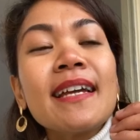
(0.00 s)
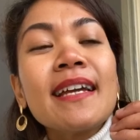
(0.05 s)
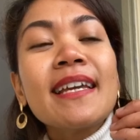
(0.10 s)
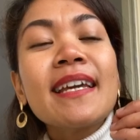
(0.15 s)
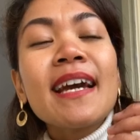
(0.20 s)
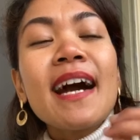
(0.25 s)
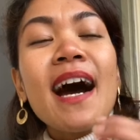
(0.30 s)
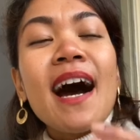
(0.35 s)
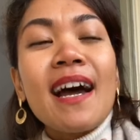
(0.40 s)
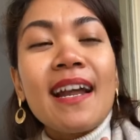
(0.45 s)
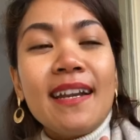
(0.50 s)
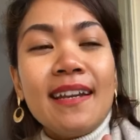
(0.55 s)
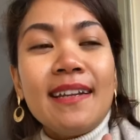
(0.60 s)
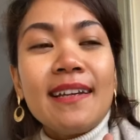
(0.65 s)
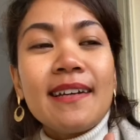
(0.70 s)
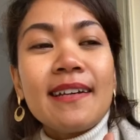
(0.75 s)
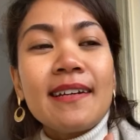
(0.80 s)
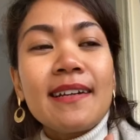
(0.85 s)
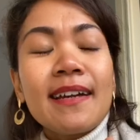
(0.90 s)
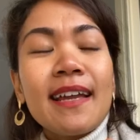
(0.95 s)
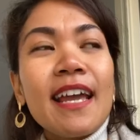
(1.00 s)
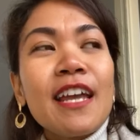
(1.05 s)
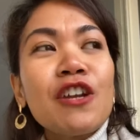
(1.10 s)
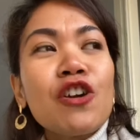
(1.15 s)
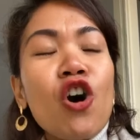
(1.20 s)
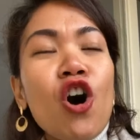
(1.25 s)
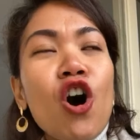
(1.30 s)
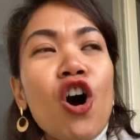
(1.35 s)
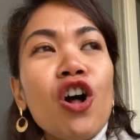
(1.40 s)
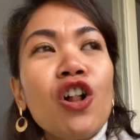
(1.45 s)
God in
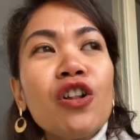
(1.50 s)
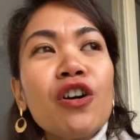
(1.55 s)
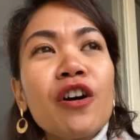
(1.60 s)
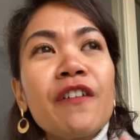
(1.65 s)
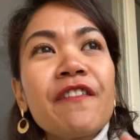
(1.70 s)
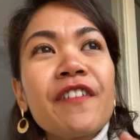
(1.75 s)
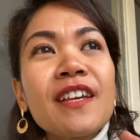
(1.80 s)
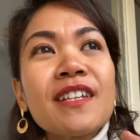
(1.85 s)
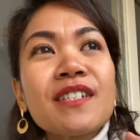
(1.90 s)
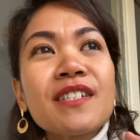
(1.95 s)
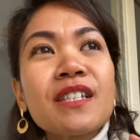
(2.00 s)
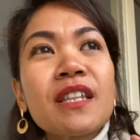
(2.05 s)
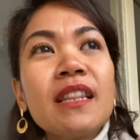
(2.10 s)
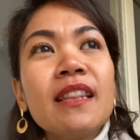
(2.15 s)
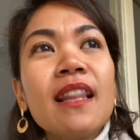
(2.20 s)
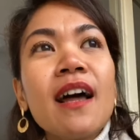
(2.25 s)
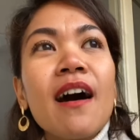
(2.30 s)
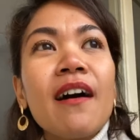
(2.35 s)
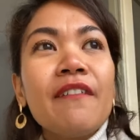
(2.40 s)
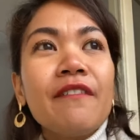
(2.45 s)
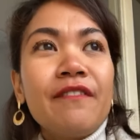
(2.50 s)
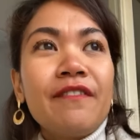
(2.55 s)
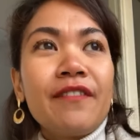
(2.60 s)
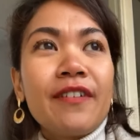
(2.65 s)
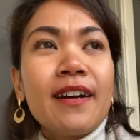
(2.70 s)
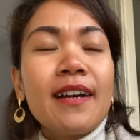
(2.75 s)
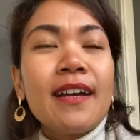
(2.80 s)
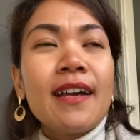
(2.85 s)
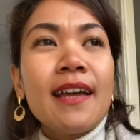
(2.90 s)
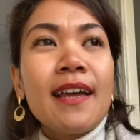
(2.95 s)
all of his love
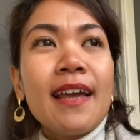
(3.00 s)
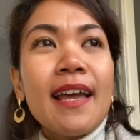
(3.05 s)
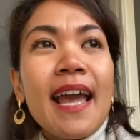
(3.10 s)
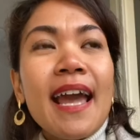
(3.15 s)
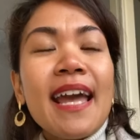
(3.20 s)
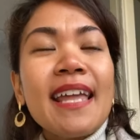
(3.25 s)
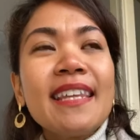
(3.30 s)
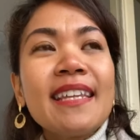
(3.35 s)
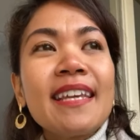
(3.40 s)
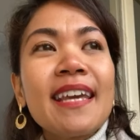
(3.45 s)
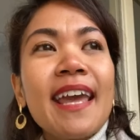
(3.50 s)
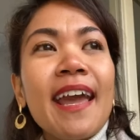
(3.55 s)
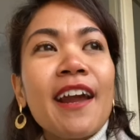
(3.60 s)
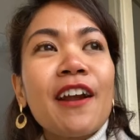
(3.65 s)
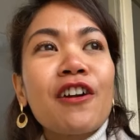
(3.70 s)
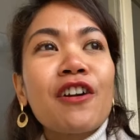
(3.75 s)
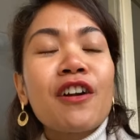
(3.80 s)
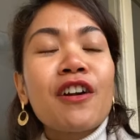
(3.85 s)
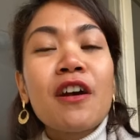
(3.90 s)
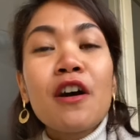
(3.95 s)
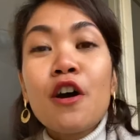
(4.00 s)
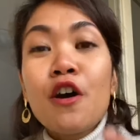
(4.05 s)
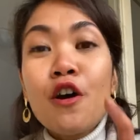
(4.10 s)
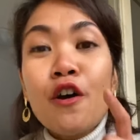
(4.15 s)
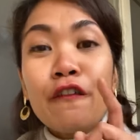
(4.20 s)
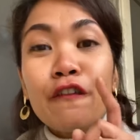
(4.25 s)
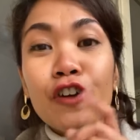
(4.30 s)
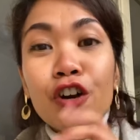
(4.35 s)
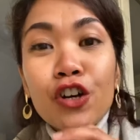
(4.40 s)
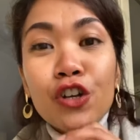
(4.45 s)
and care
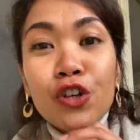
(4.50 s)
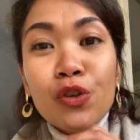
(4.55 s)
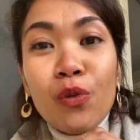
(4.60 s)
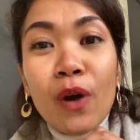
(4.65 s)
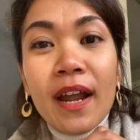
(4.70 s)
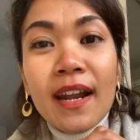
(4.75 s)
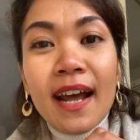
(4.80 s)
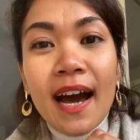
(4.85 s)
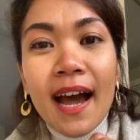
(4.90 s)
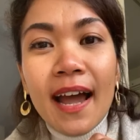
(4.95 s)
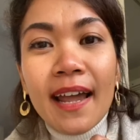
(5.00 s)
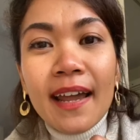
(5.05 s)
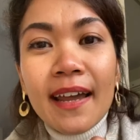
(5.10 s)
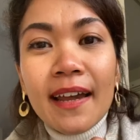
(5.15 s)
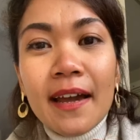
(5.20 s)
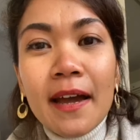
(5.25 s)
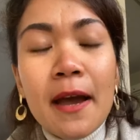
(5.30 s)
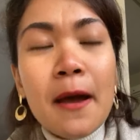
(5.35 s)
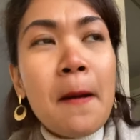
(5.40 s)
for you and I,